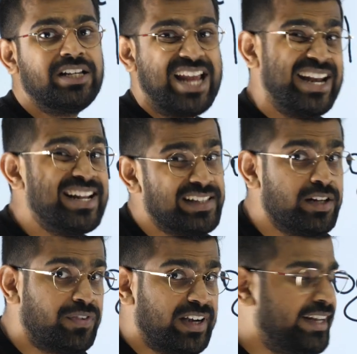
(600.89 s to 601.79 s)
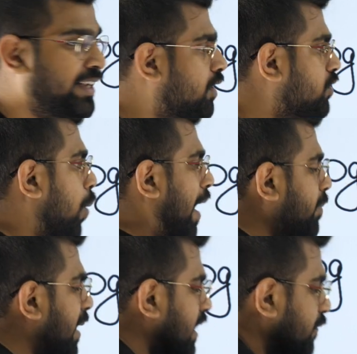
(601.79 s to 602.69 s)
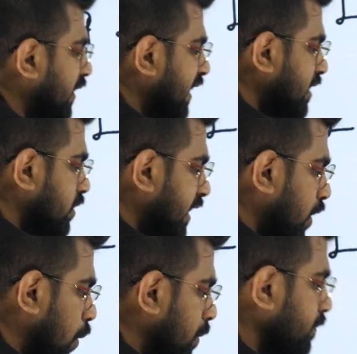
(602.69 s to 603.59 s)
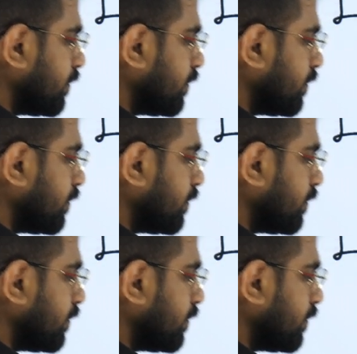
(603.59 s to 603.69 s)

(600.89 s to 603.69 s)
n is infinity. So 1 by infinity is 0.